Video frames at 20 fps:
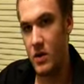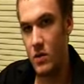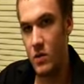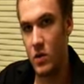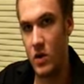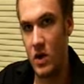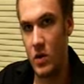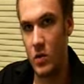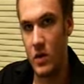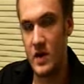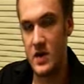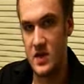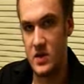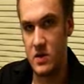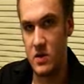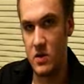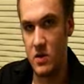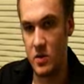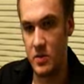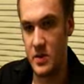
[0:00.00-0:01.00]
where it was
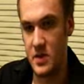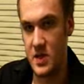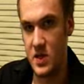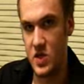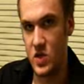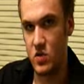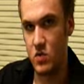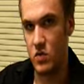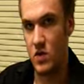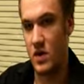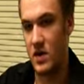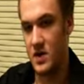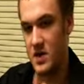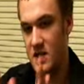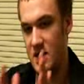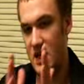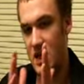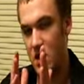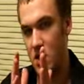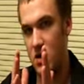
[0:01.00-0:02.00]
in early position, where
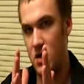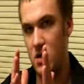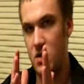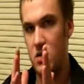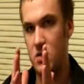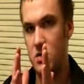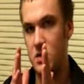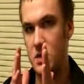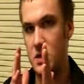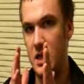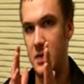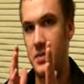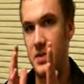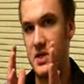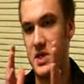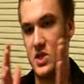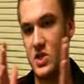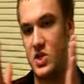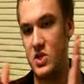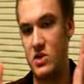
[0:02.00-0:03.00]
it's here. In late
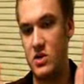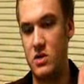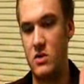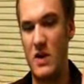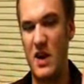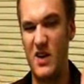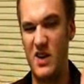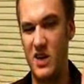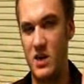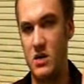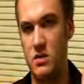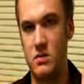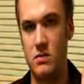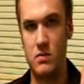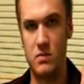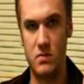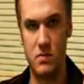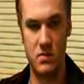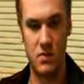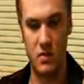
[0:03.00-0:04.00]
position, you're around here,
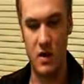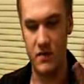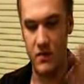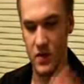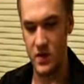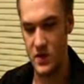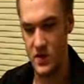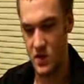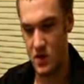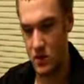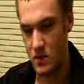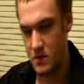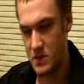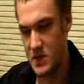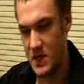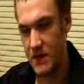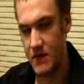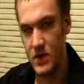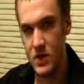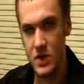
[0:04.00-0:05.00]
roughly. So
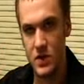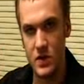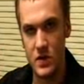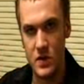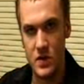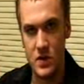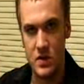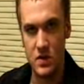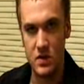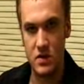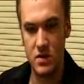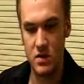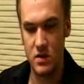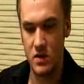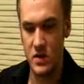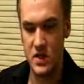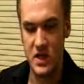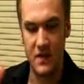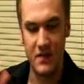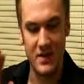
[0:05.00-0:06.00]
7 deuce,
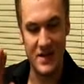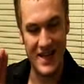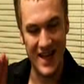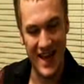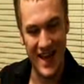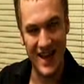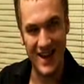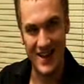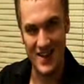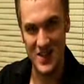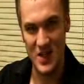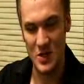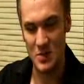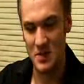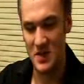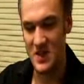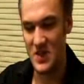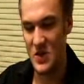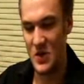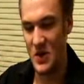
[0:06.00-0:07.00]
or 7-10, excuse
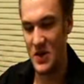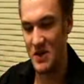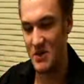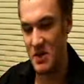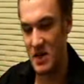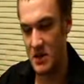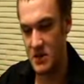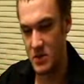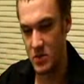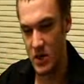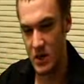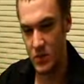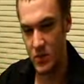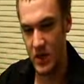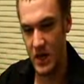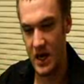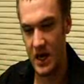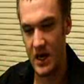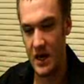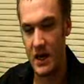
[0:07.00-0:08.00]
me, suited, it becomes a playable
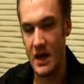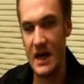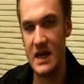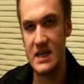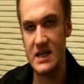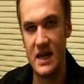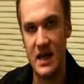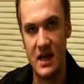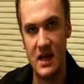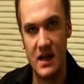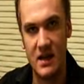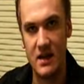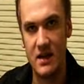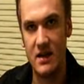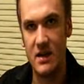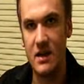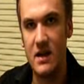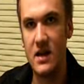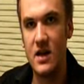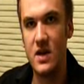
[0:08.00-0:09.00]
hand.
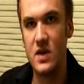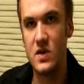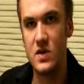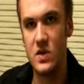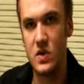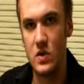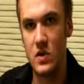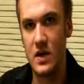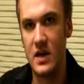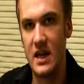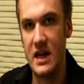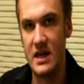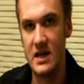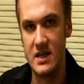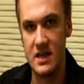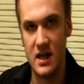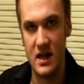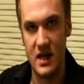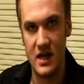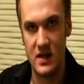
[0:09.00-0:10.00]
9-10 suited,
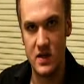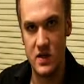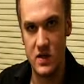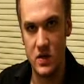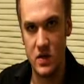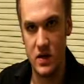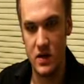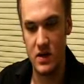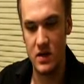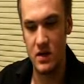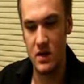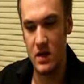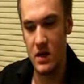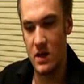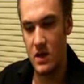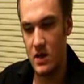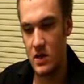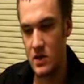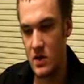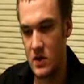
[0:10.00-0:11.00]
8-10 suited.
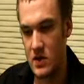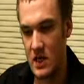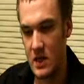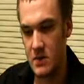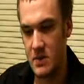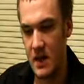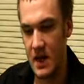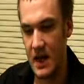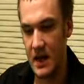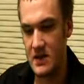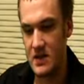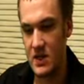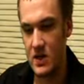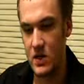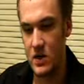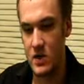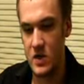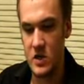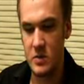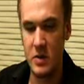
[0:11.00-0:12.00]
Those type of hands that
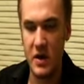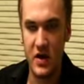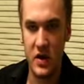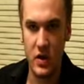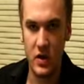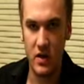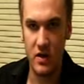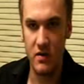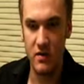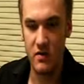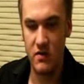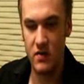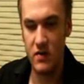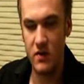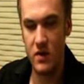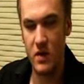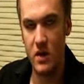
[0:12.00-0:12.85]
are speculative